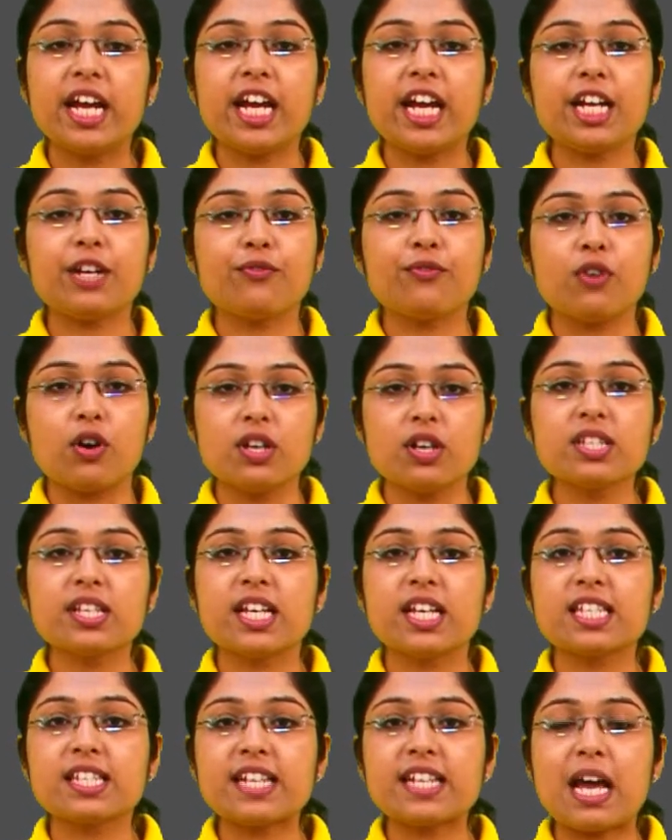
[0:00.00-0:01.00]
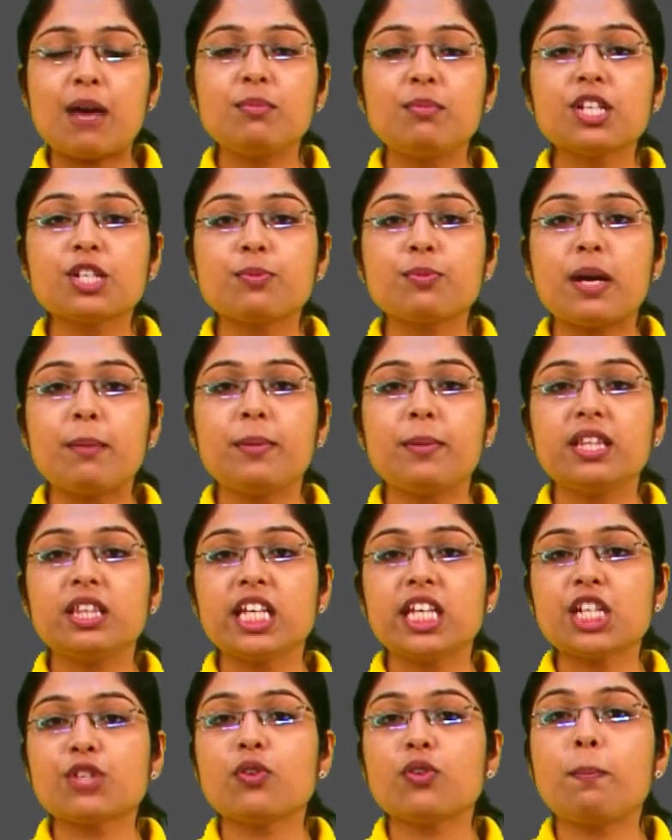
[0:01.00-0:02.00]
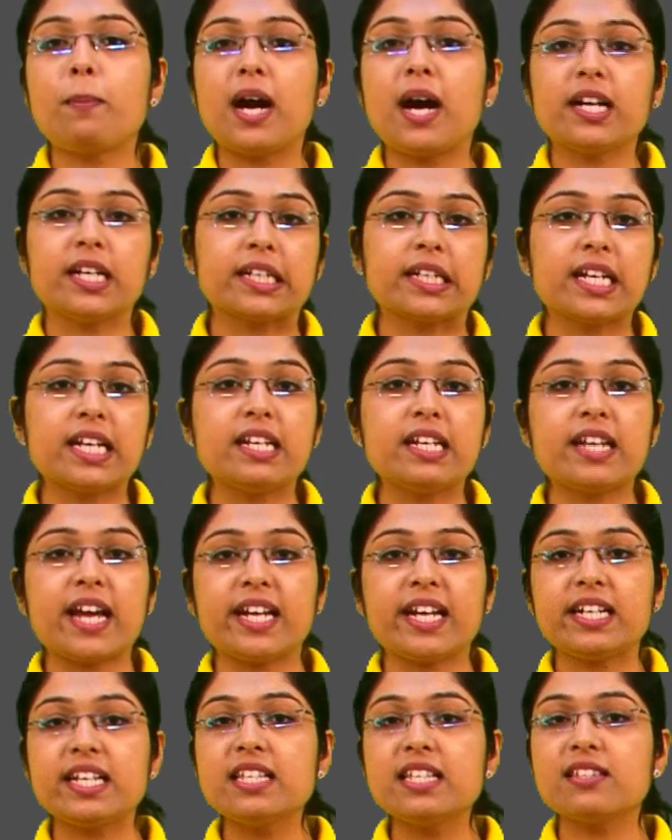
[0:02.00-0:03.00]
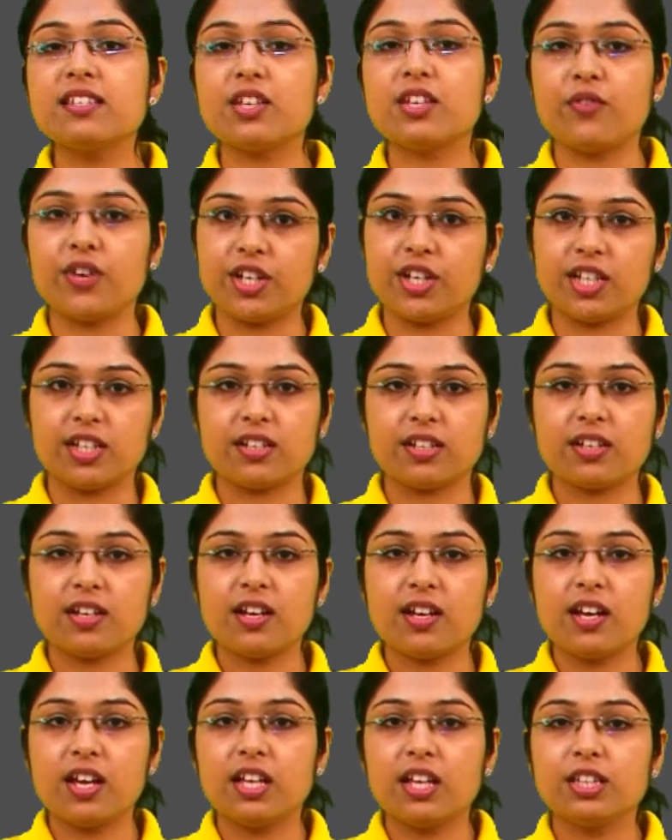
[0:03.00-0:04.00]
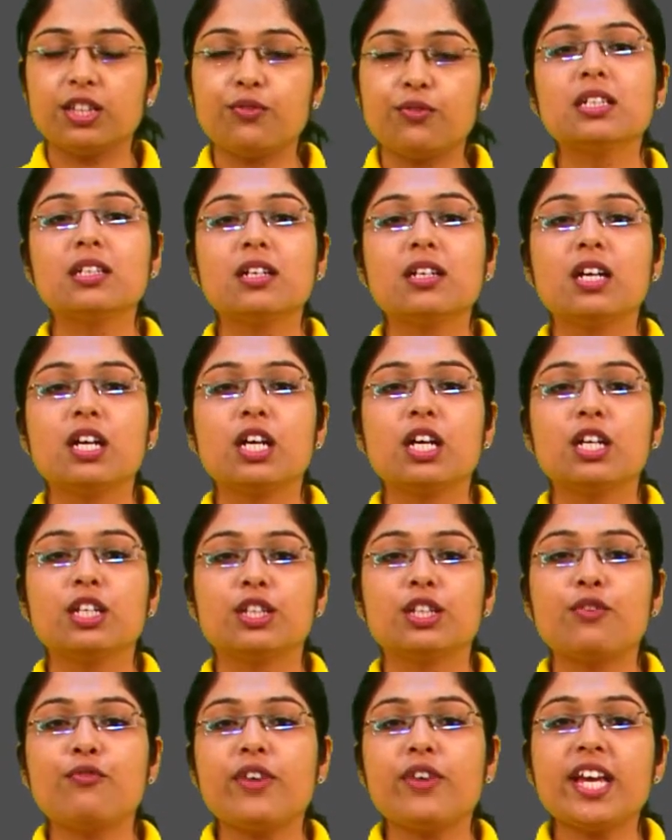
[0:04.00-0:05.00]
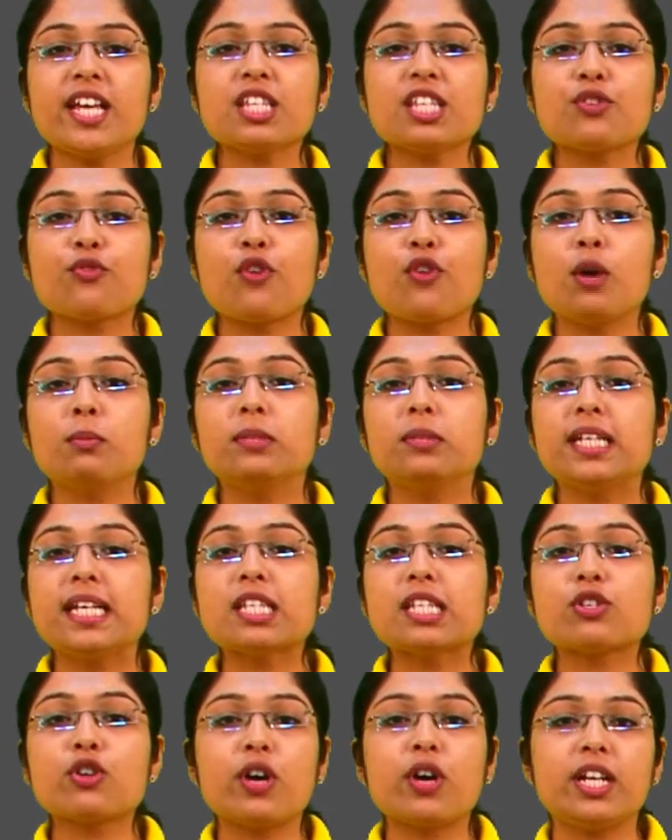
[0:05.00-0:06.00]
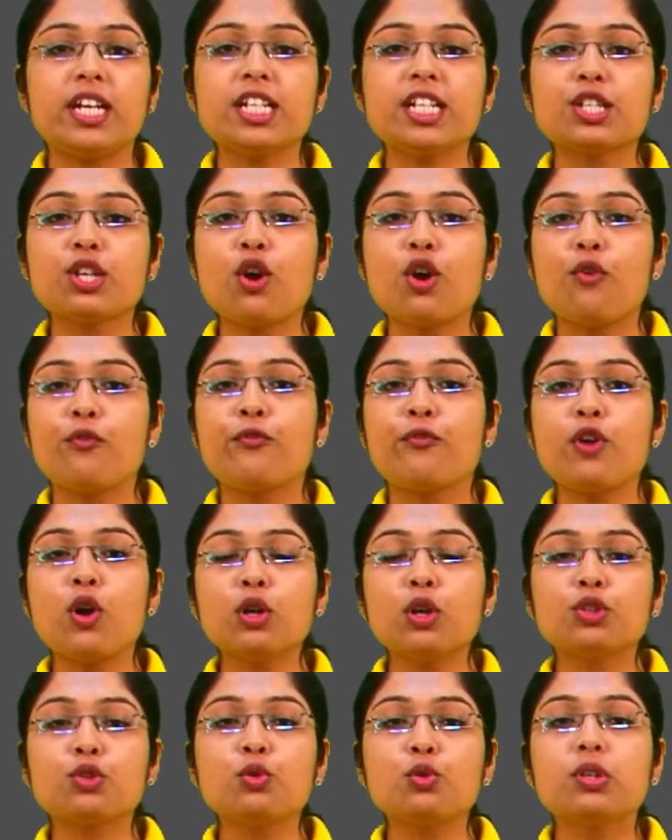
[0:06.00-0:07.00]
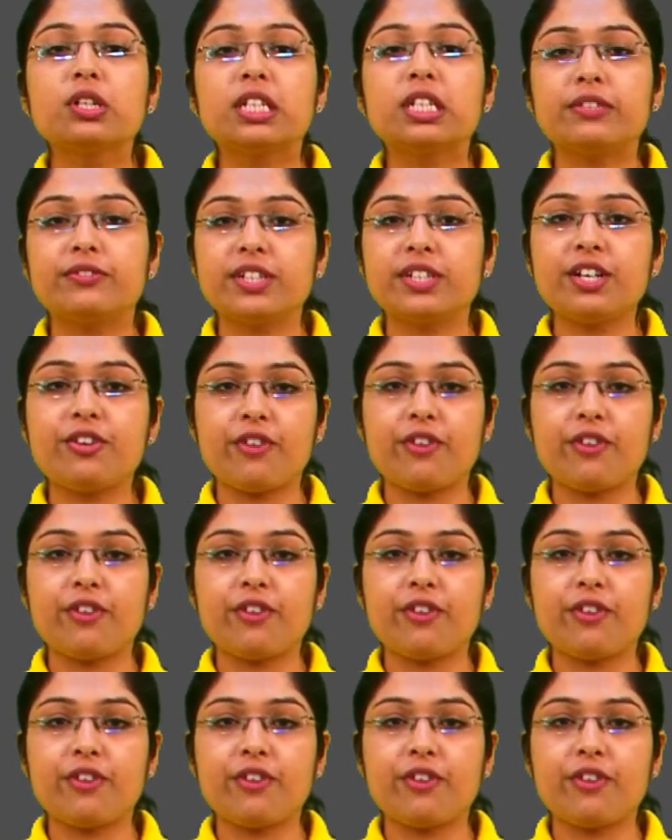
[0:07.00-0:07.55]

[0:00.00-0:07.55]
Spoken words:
It was established by Bindeshwar Pathak in 1970. The waste from these toilets flow through covered